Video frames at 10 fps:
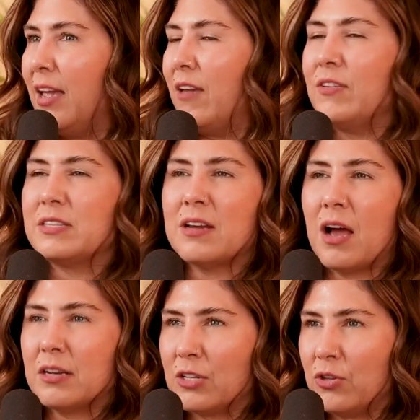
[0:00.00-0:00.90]
If it's
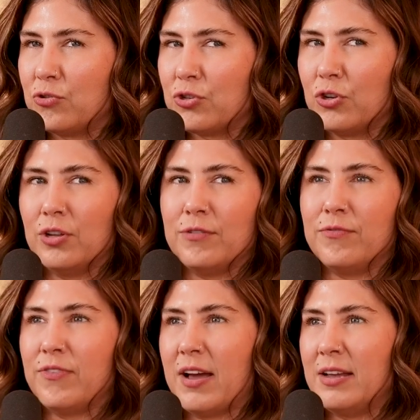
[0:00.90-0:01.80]
not delusional and
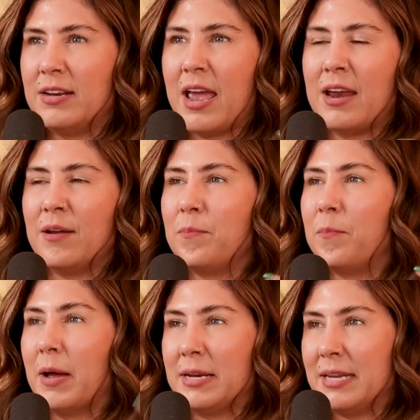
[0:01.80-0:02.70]
fun and
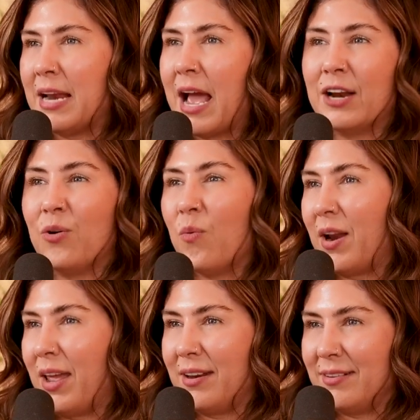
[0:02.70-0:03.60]
abundant, I don't
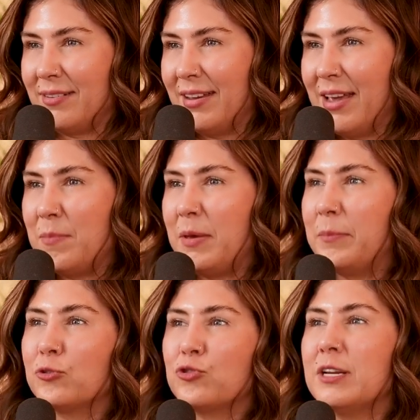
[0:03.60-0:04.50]
want it.
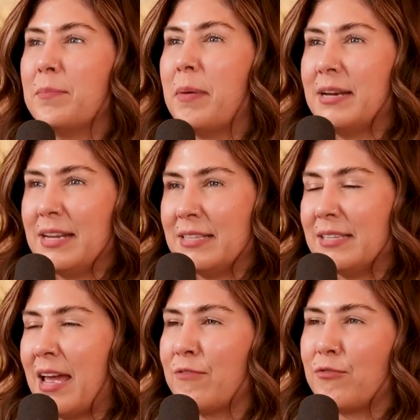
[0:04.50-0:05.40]
People treat
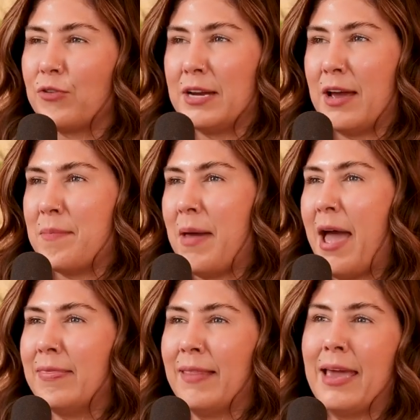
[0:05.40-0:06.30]
abundance and freedom
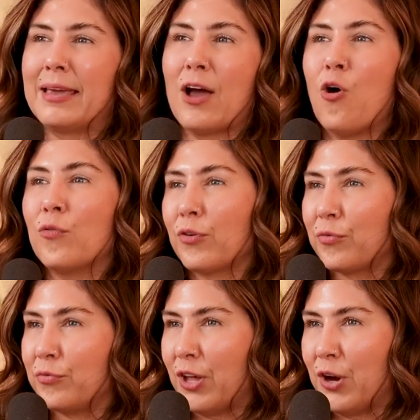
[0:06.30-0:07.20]
and like
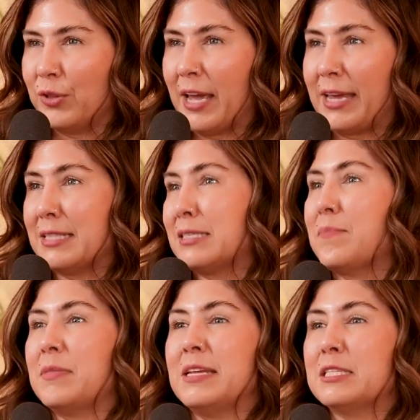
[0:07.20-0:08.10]
overflow like it's
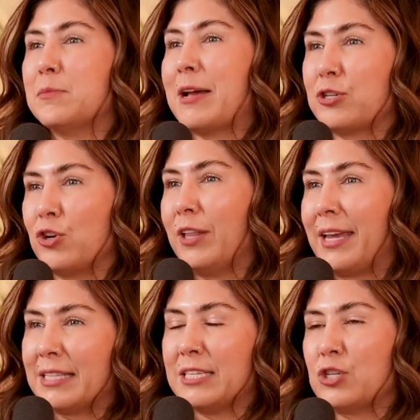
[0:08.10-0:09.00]
something special,
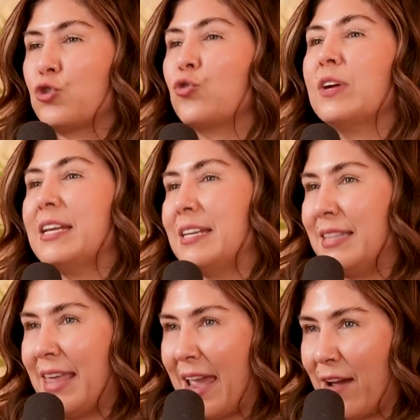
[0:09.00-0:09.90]
like it's a
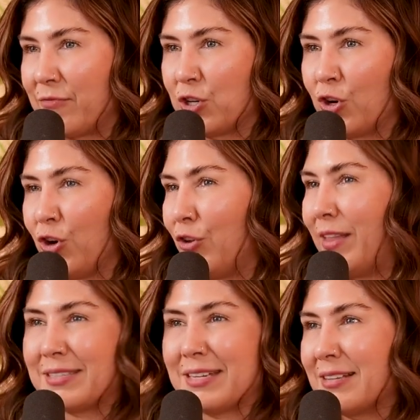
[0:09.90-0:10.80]
treat they have to earn.
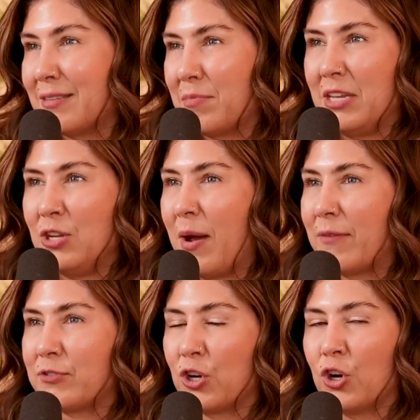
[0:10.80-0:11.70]
That's not something you
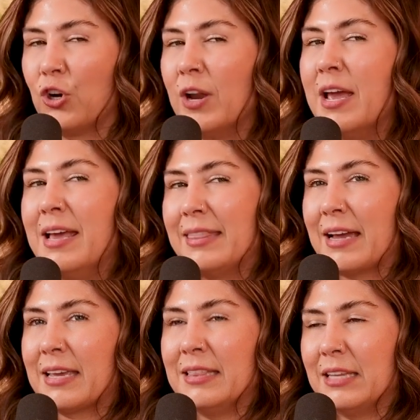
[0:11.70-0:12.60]
have to earn.
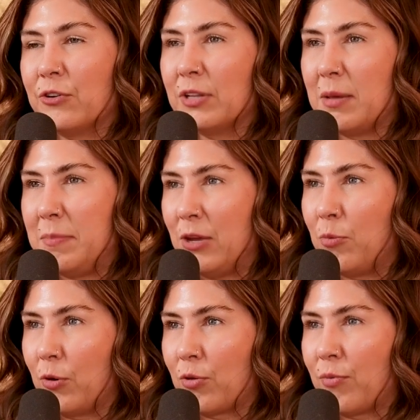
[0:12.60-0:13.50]
That can literally be
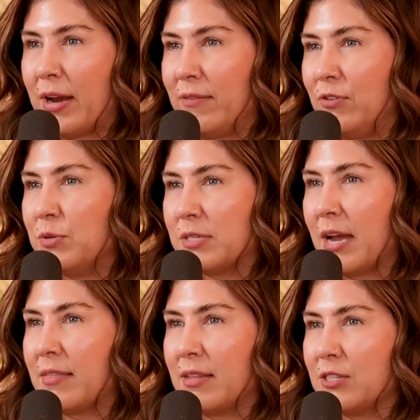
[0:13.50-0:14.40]
your birthright if you
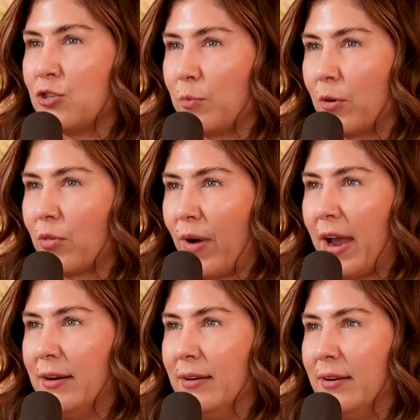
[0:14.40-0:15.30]
decide that it's your
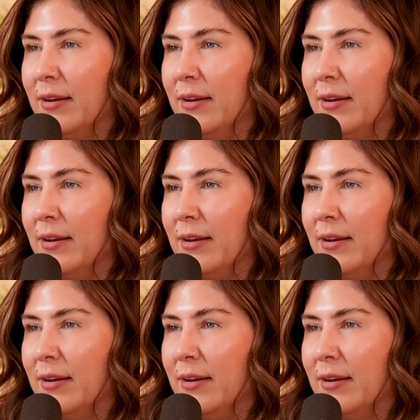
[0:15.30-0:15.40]
birthright.